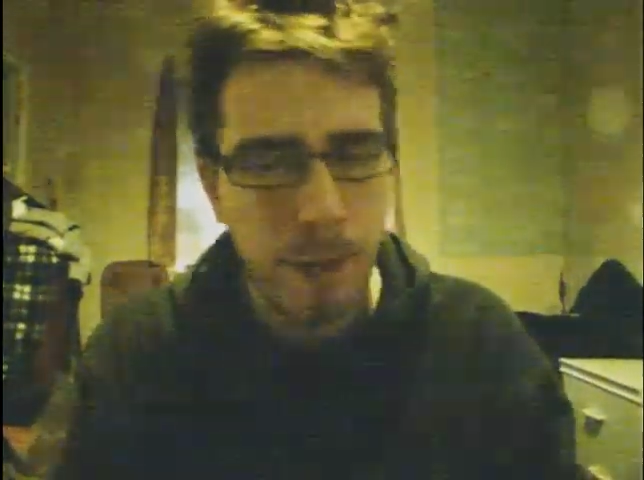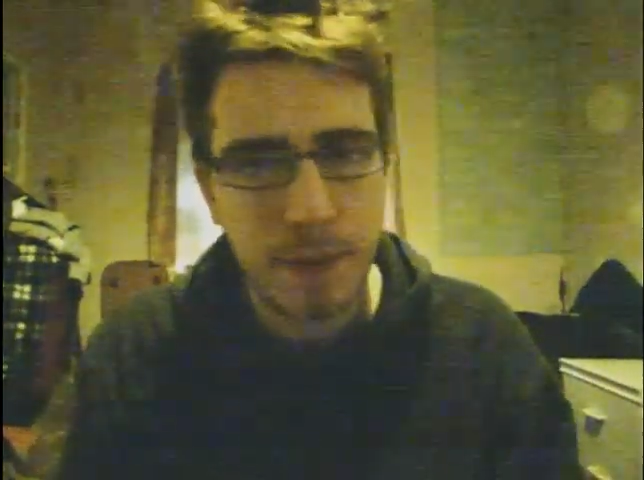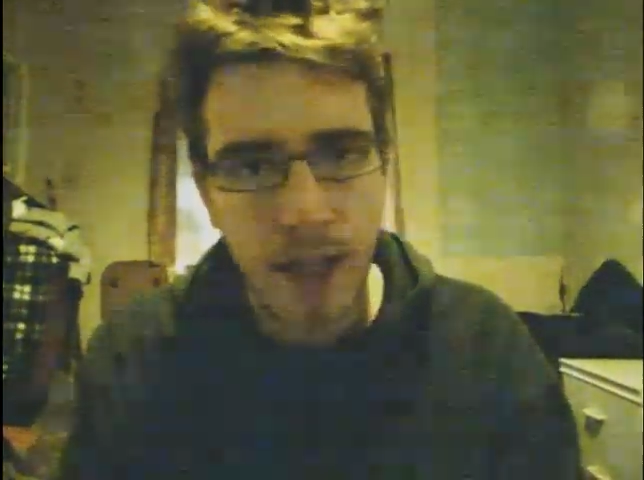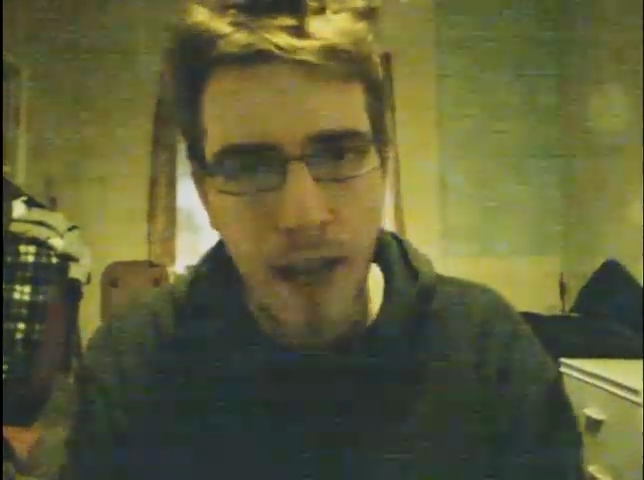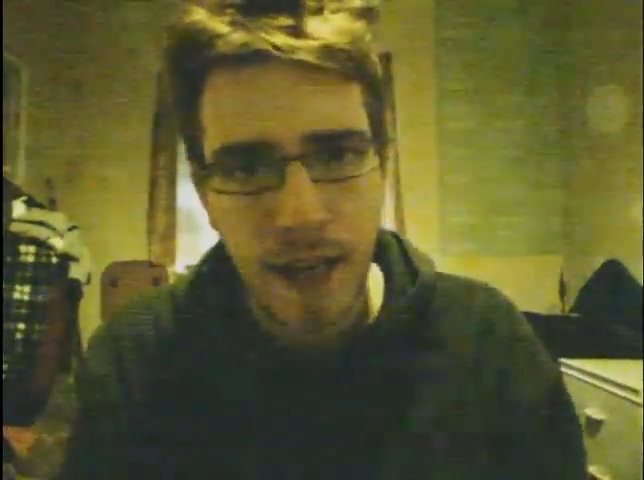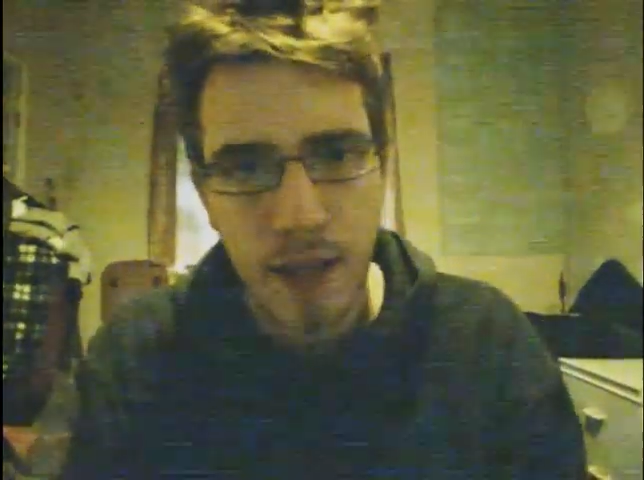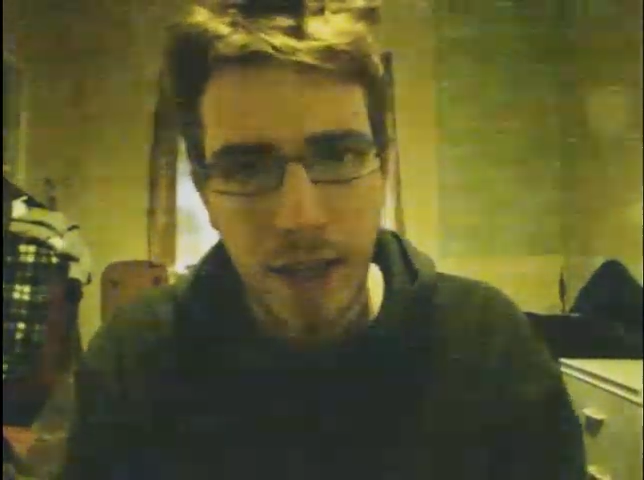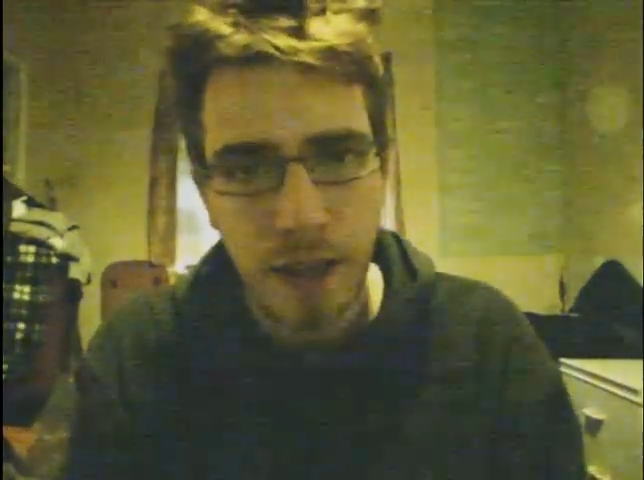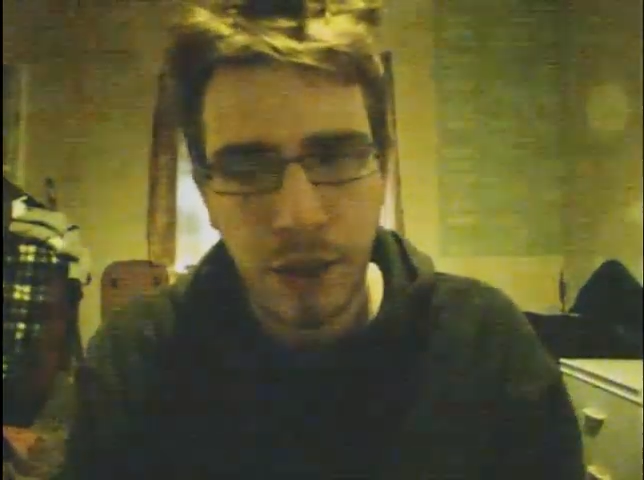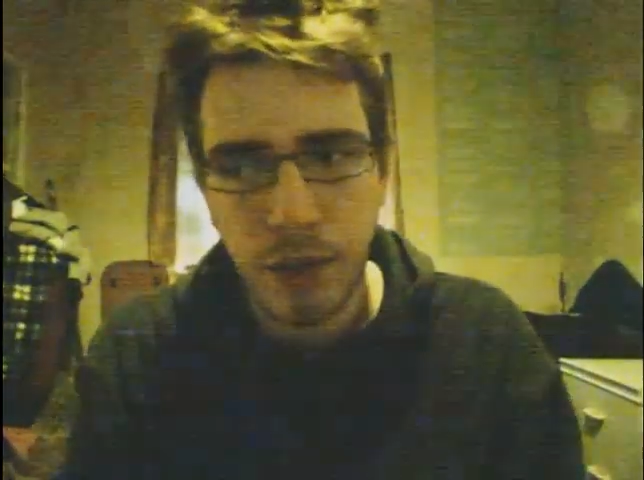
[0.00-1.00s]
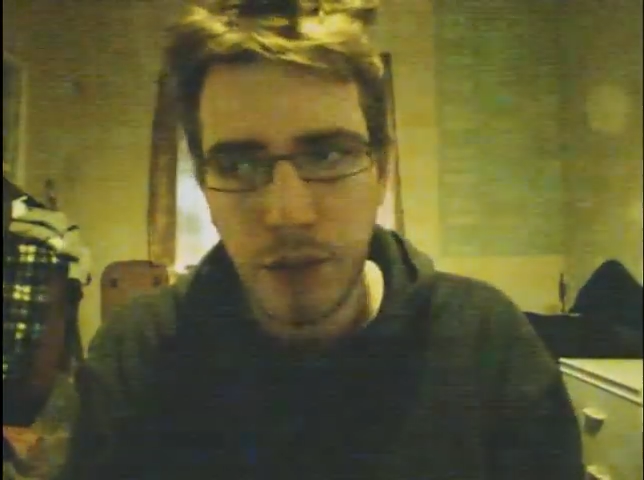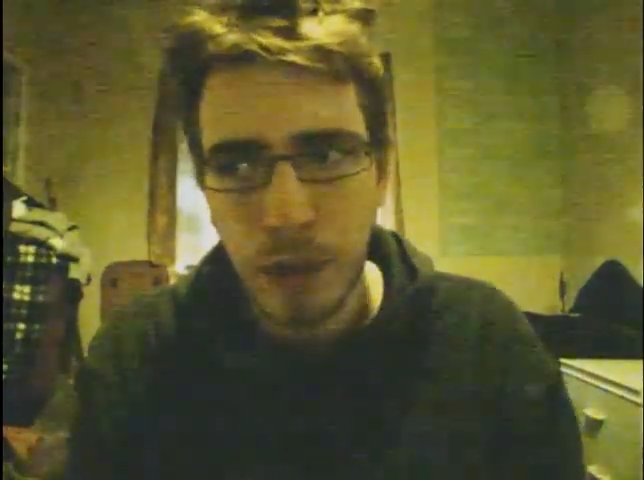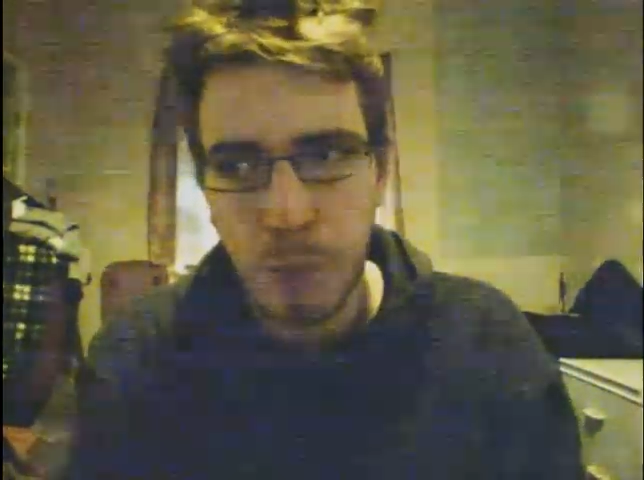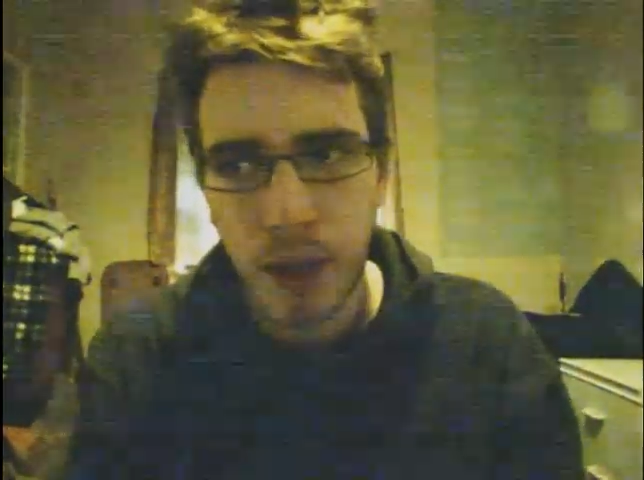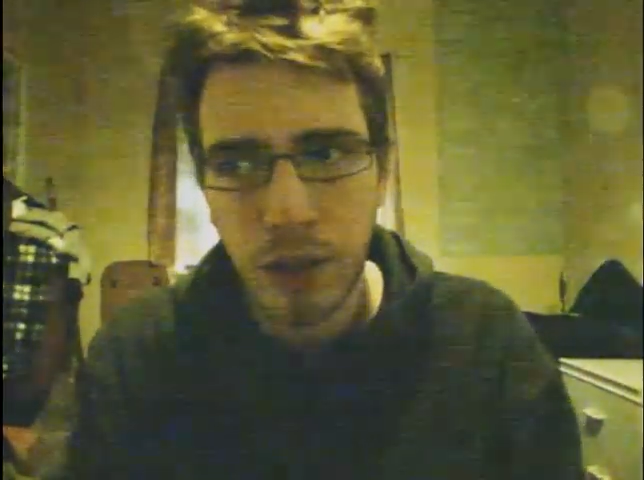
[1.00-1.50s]
them saying that they're going to
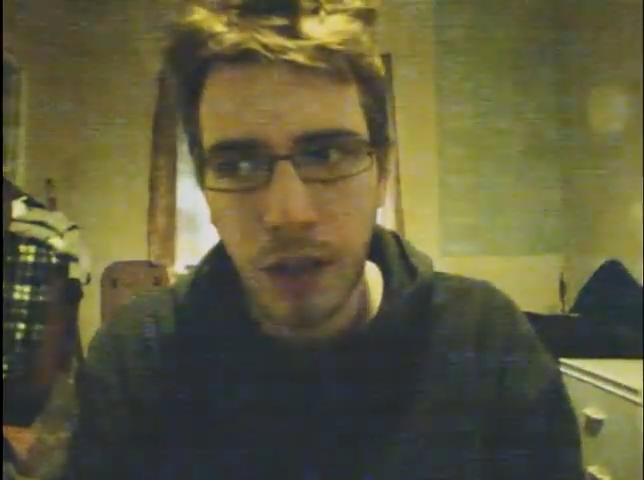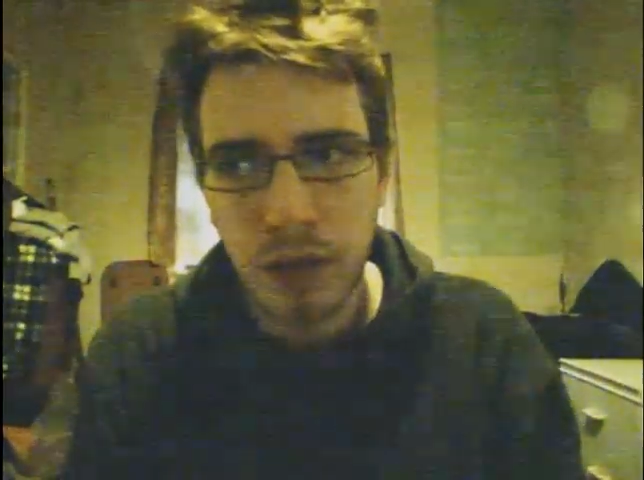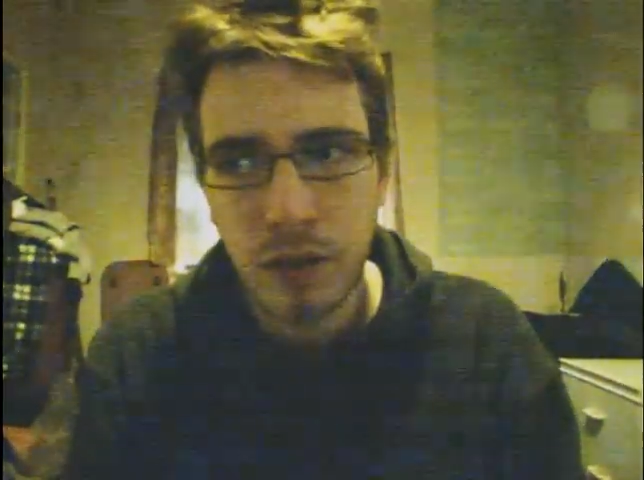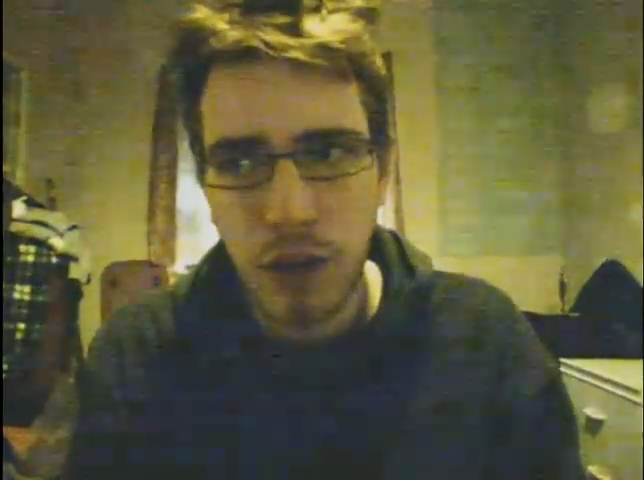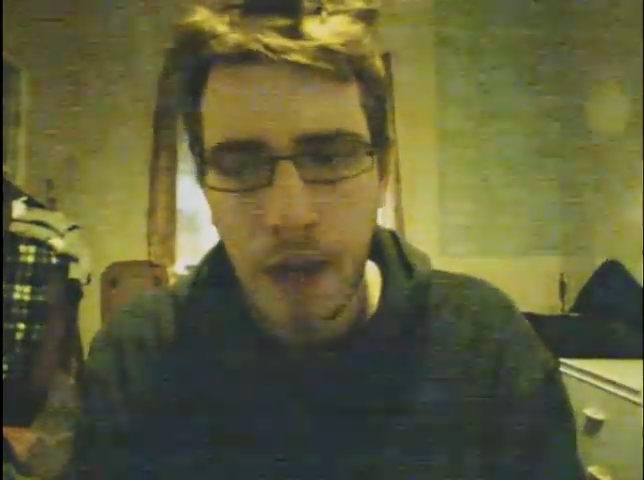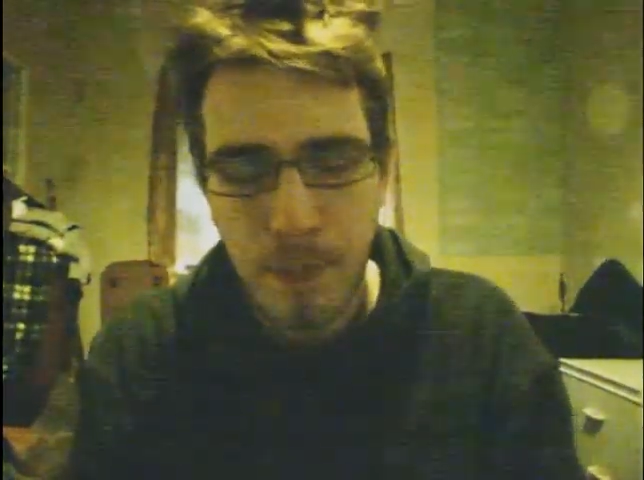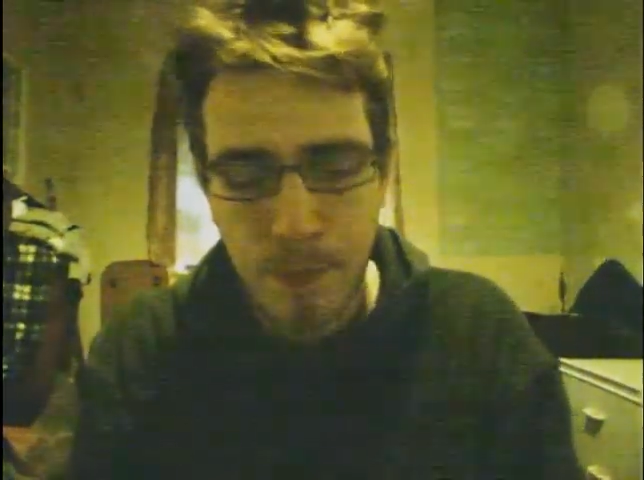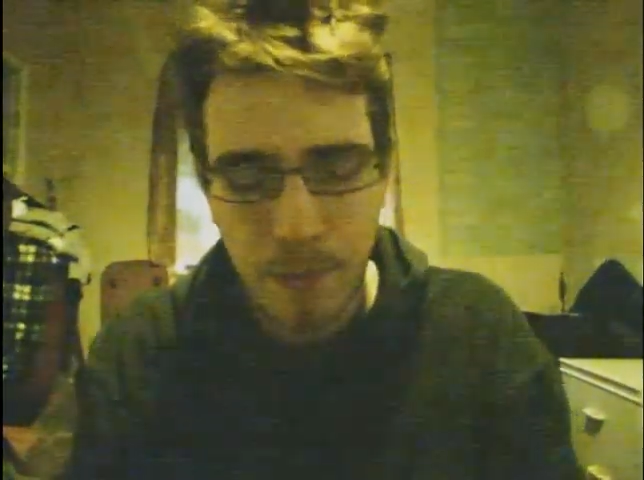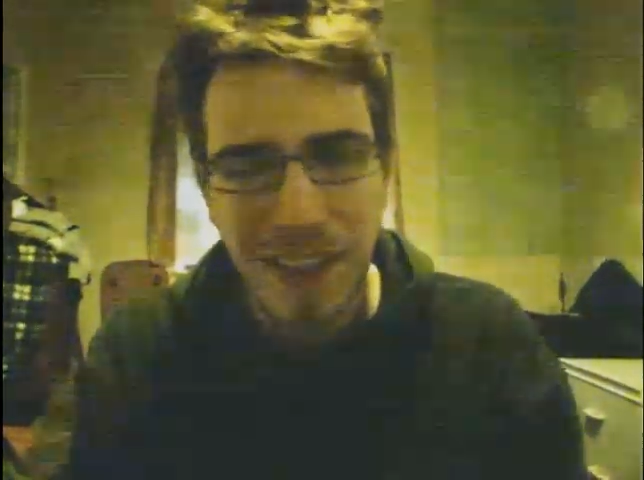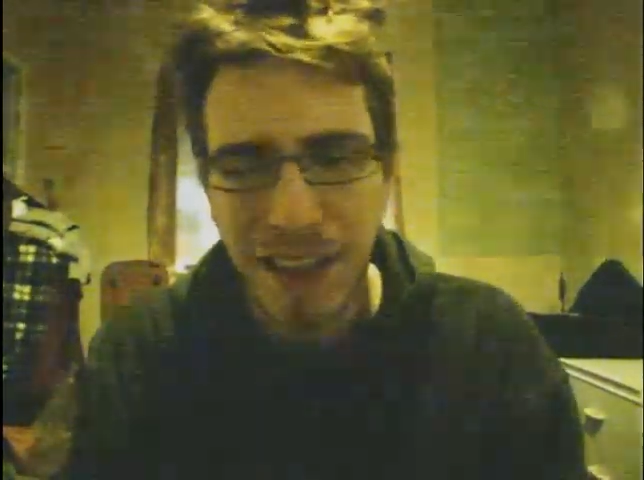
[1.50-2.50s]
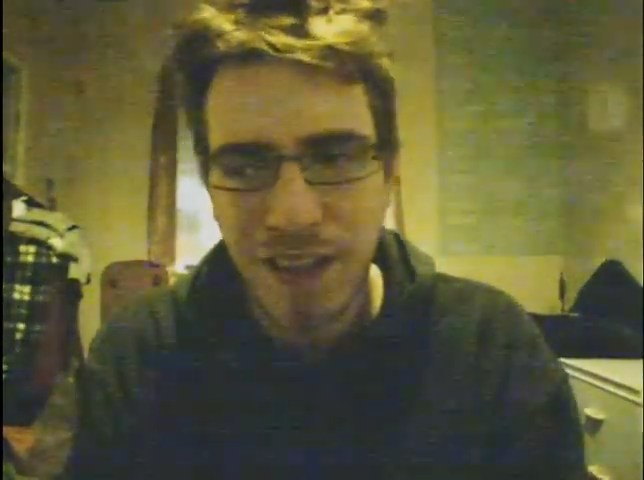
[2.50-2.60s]
do it one last time,